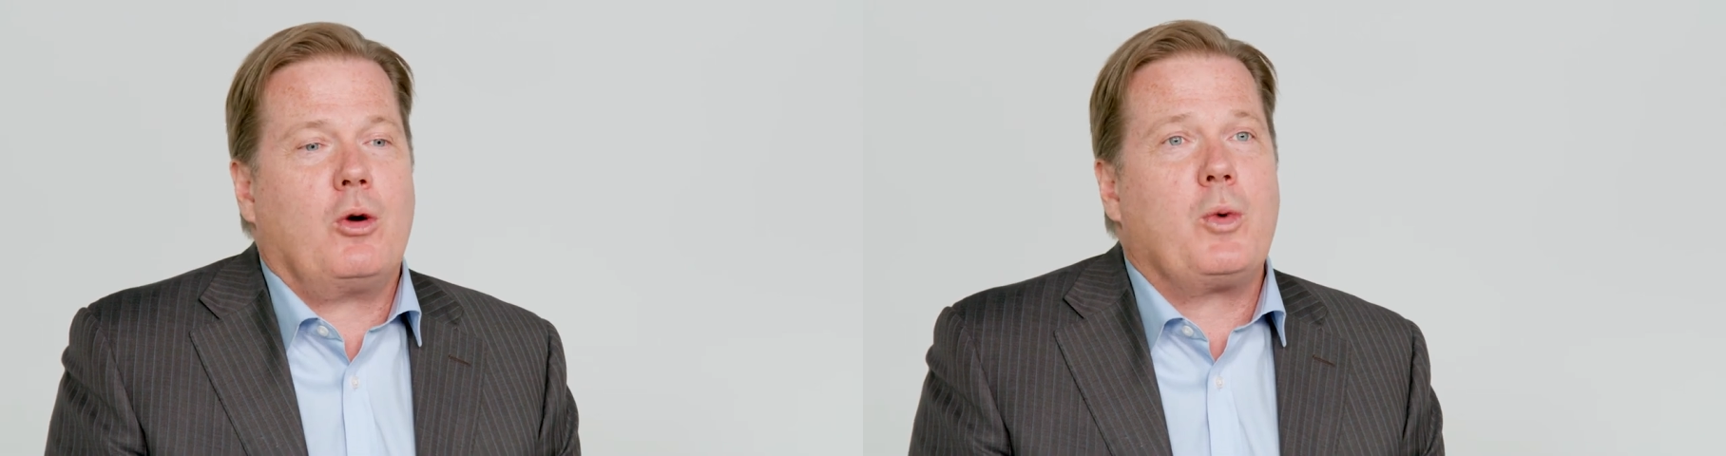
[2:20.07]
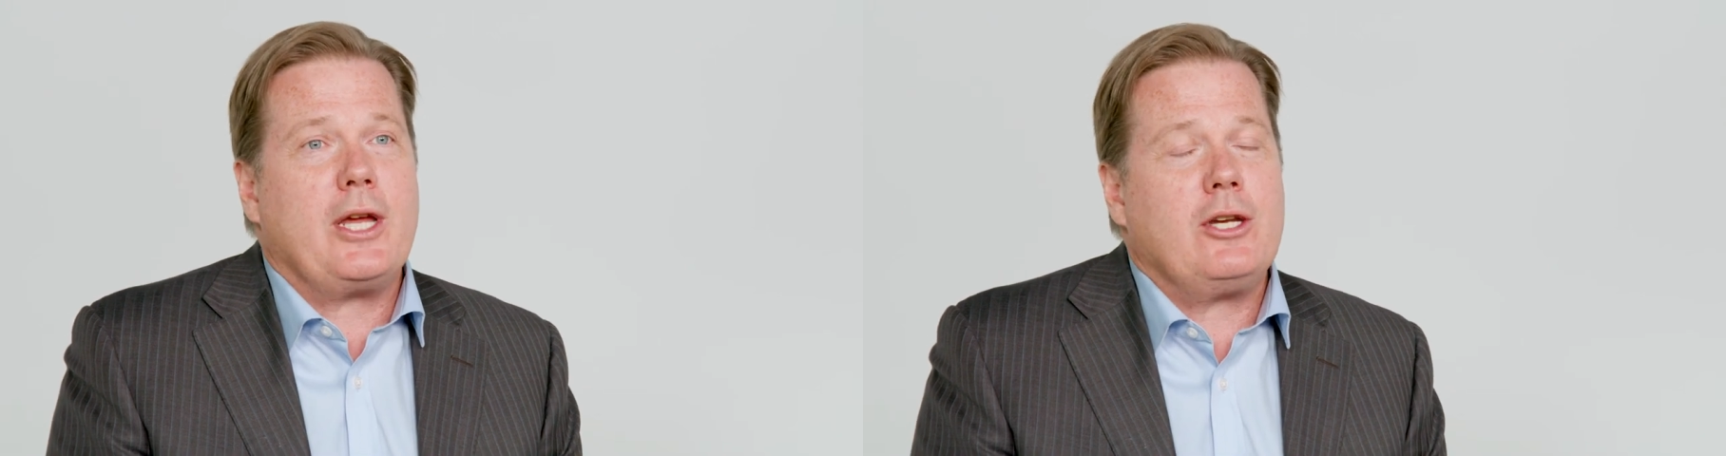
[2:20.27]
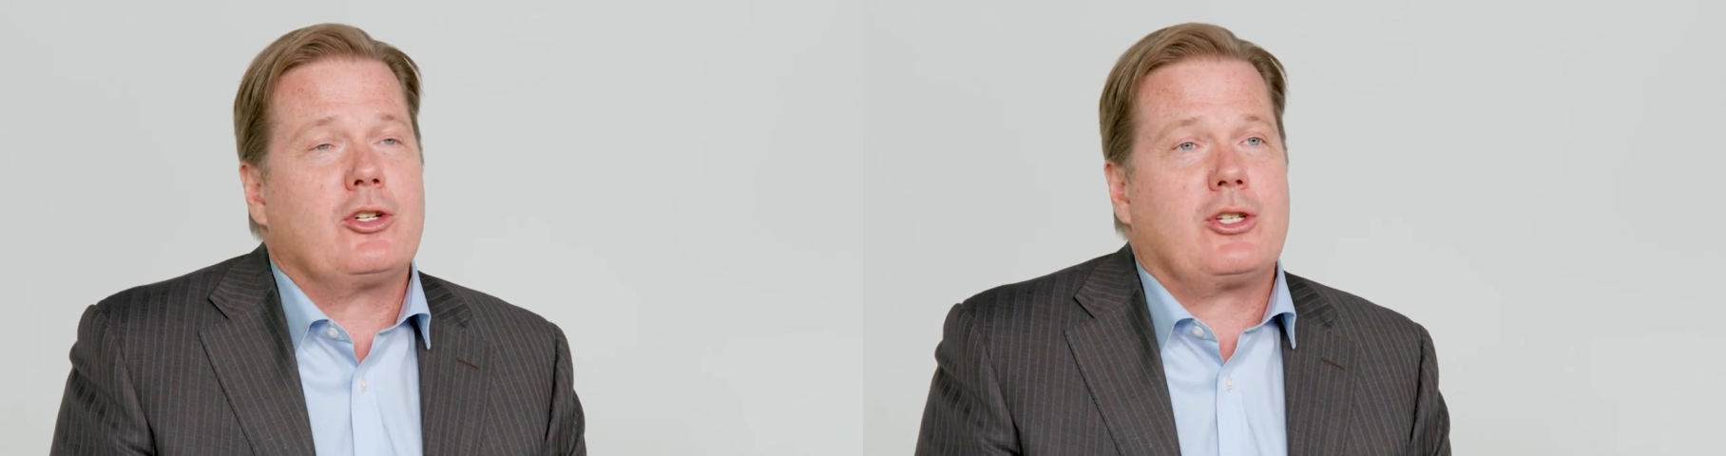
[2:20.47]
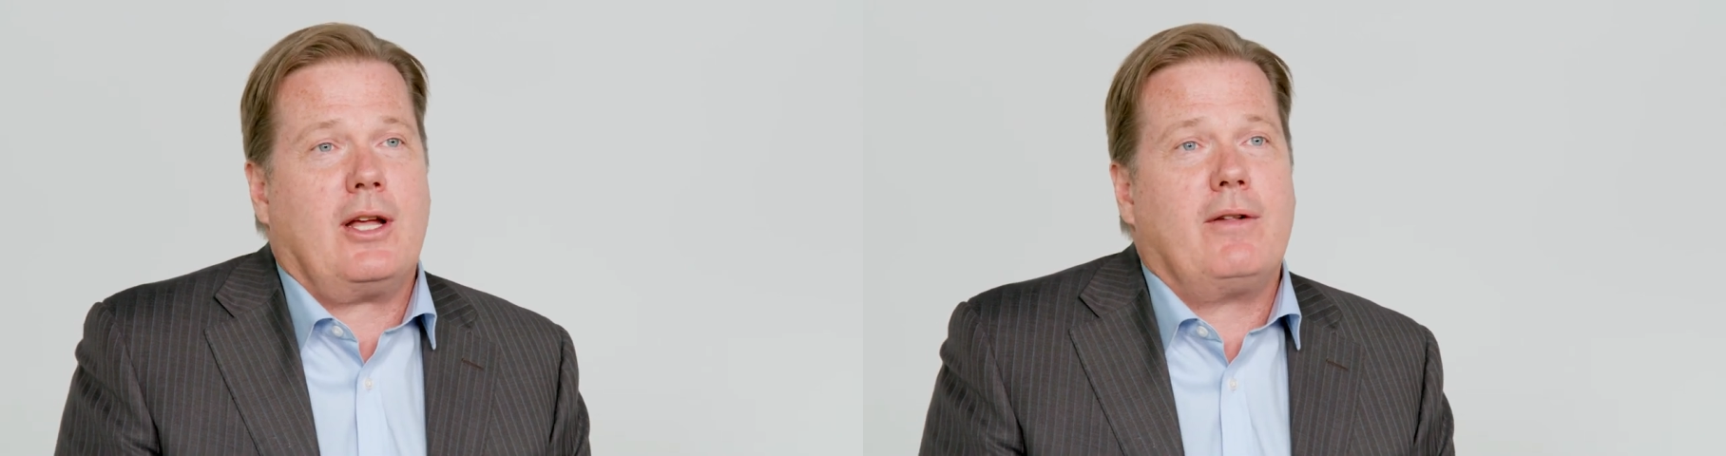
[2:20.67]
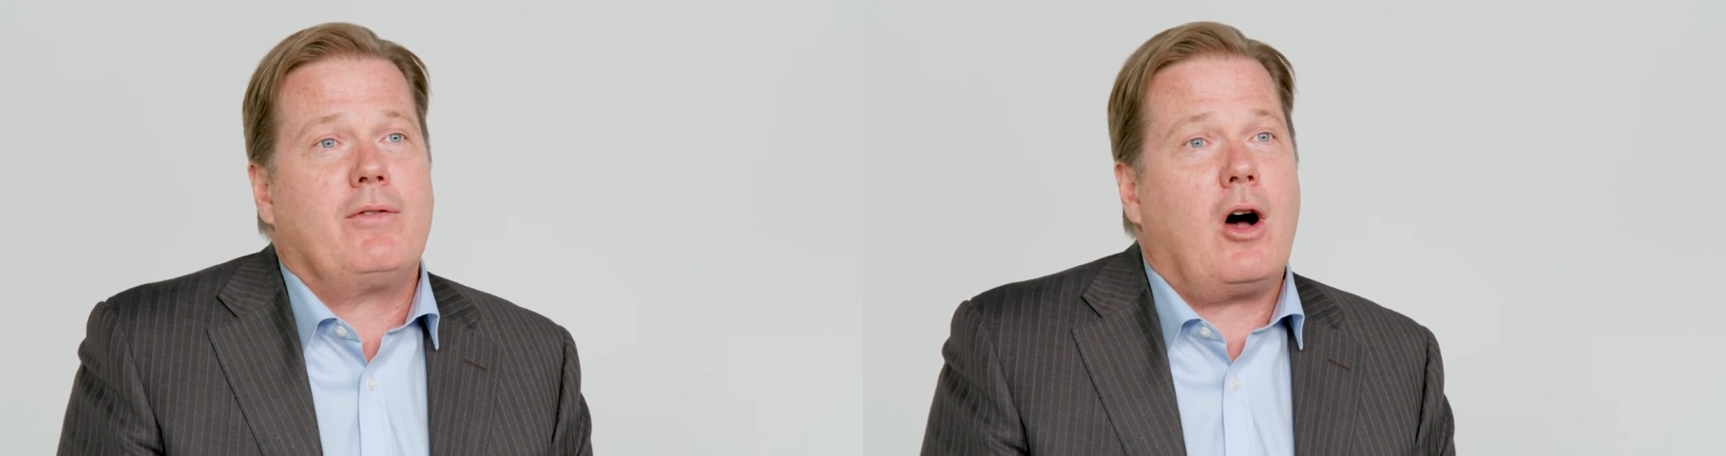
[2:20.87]
wean
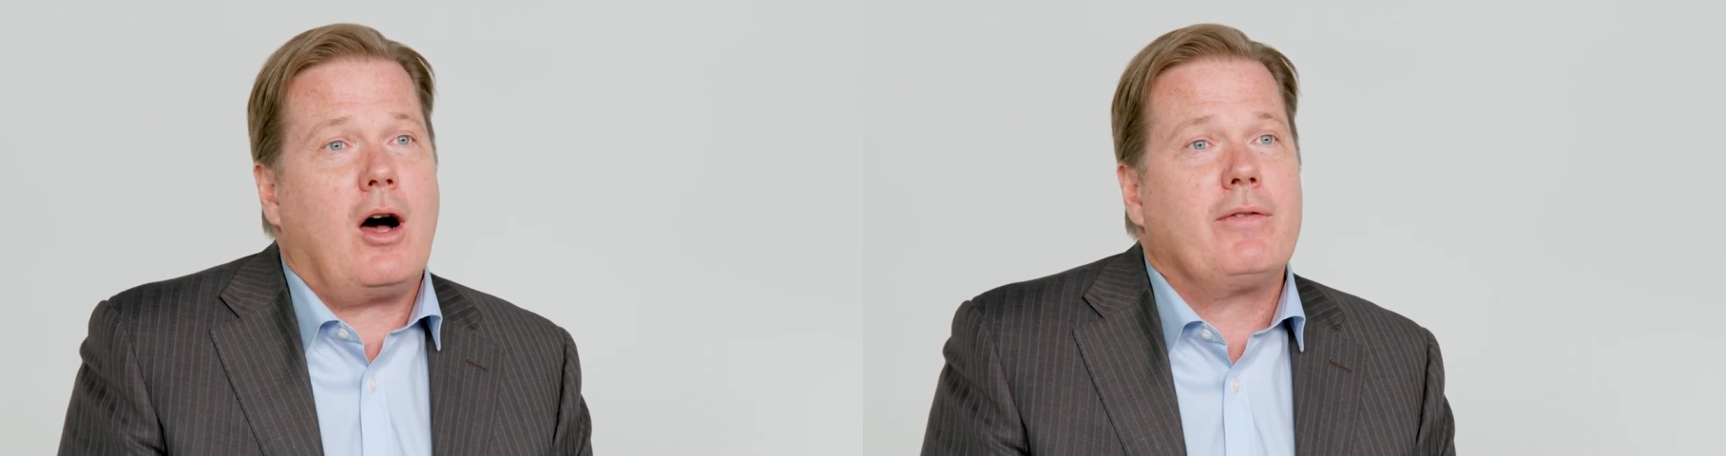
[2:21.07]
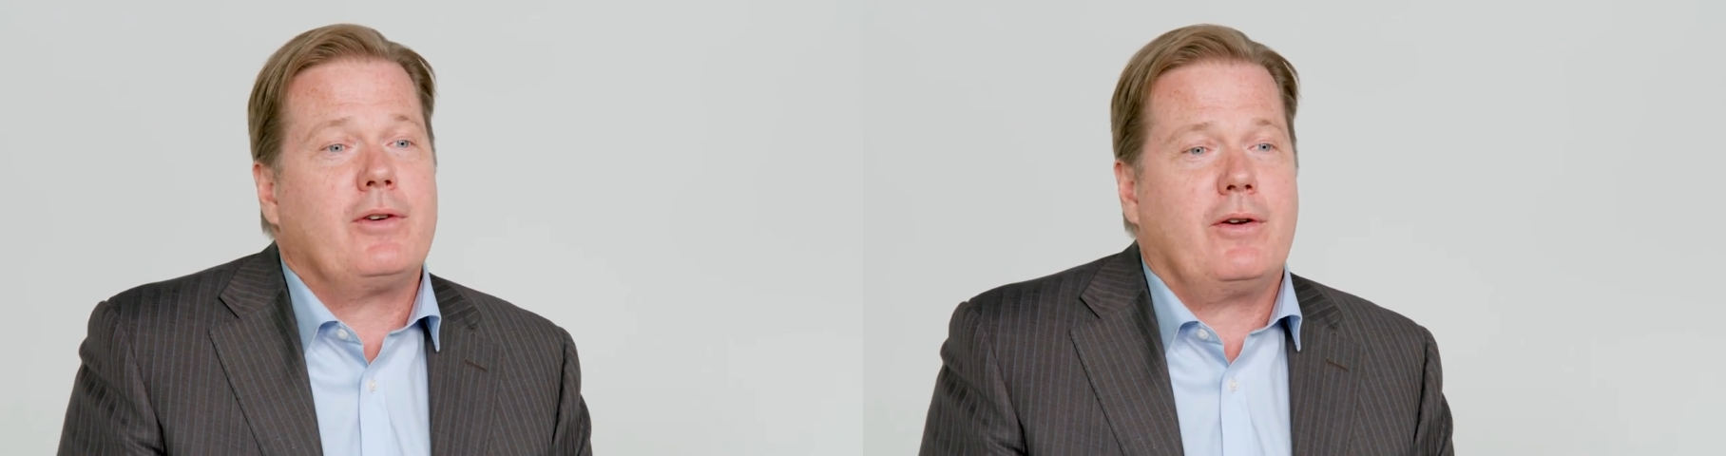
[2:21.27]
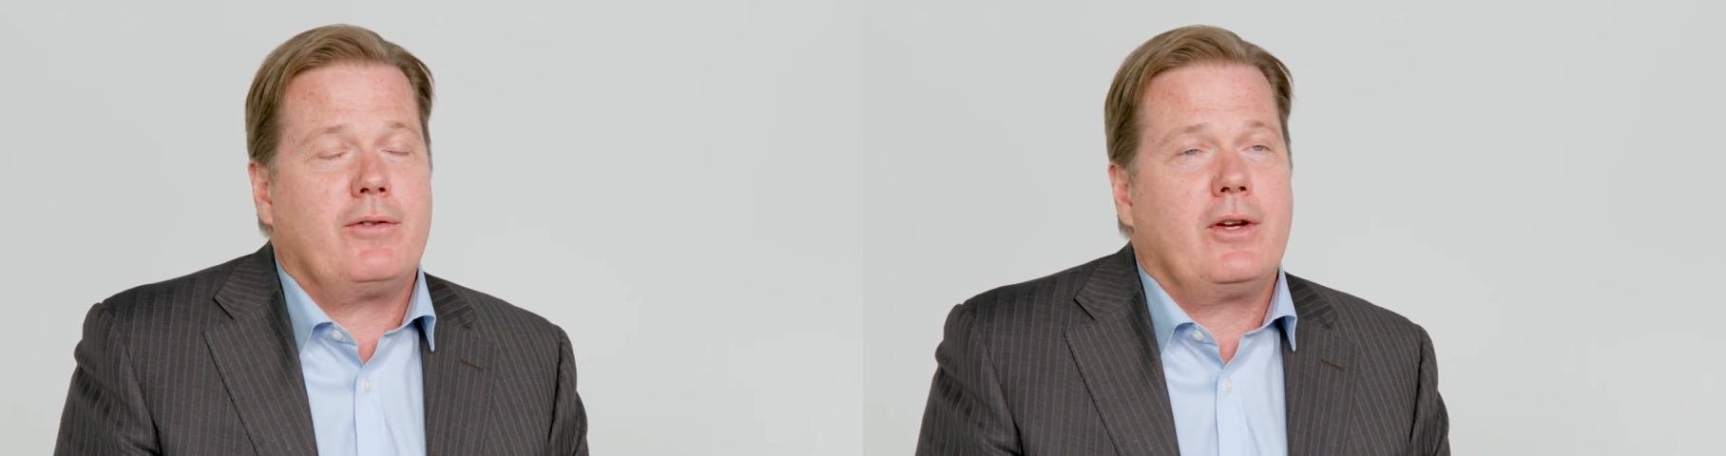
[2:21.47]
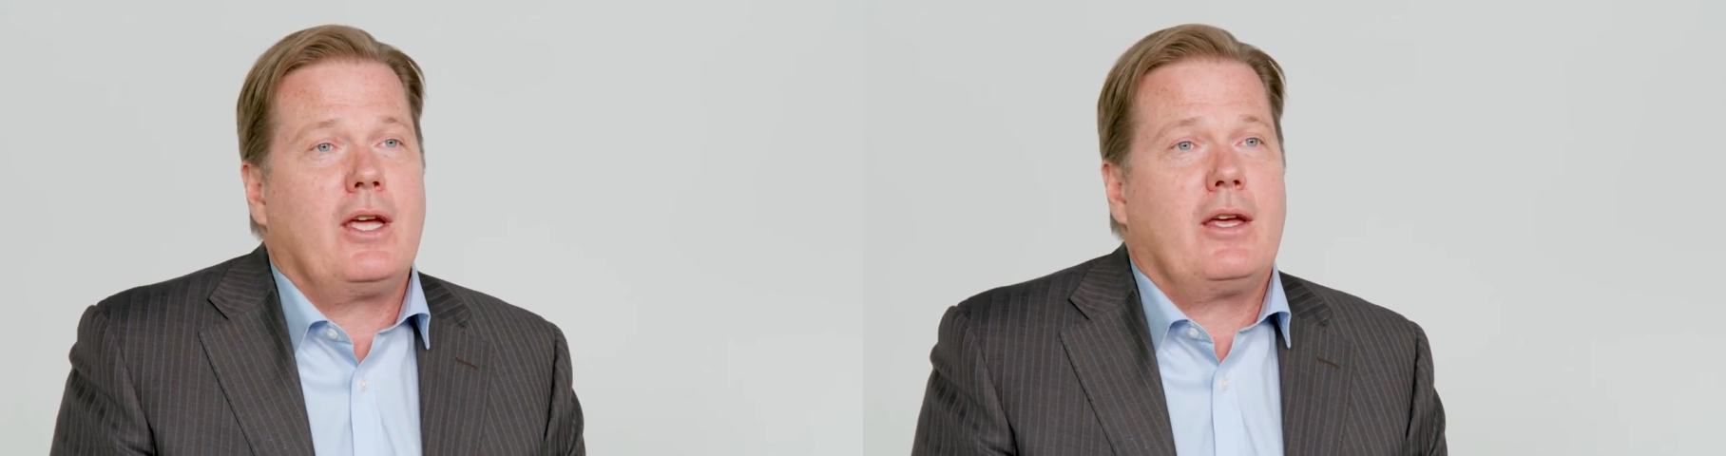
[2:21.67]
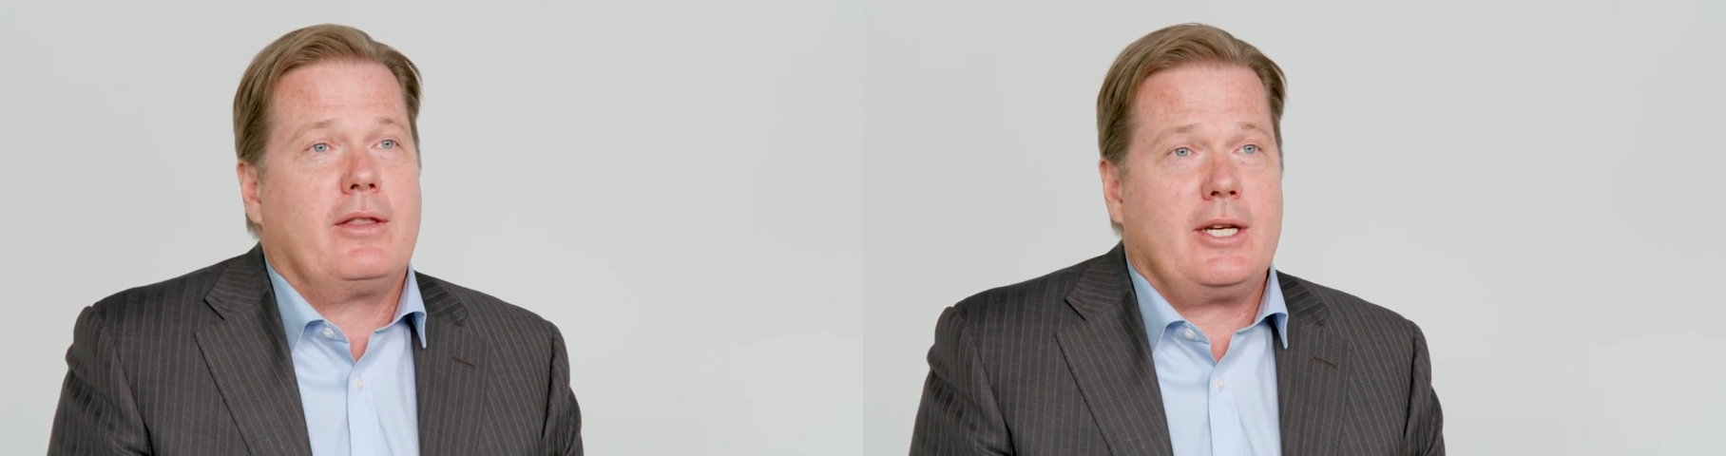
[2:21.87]
yourself off of
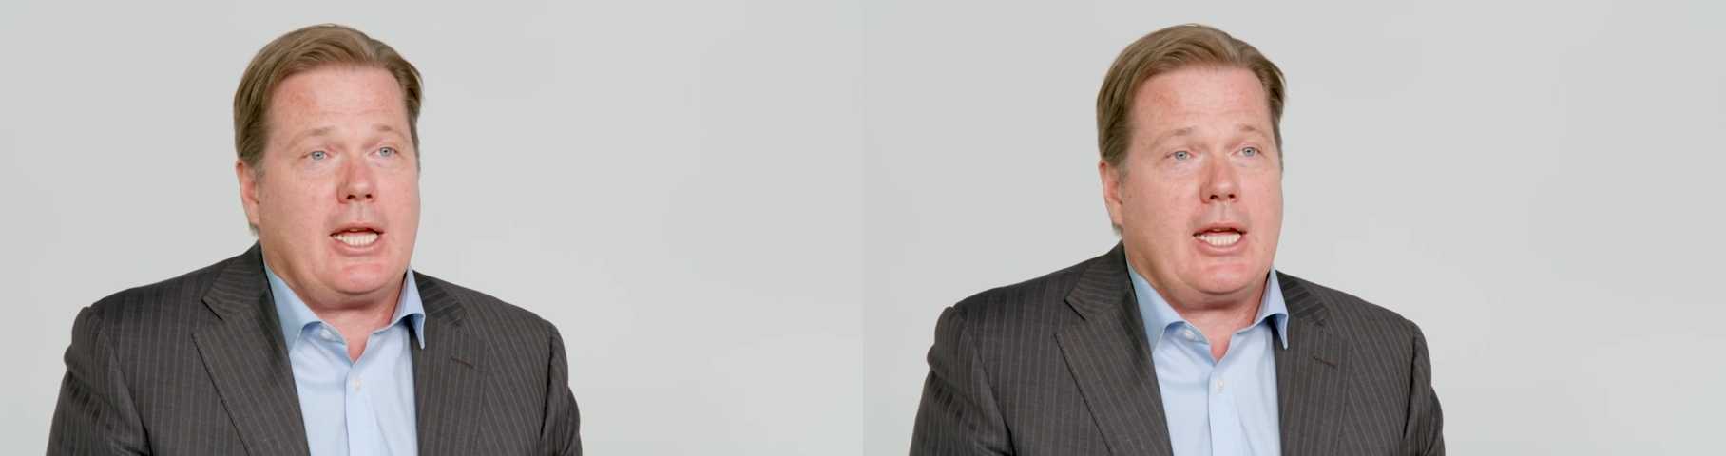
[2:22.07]
the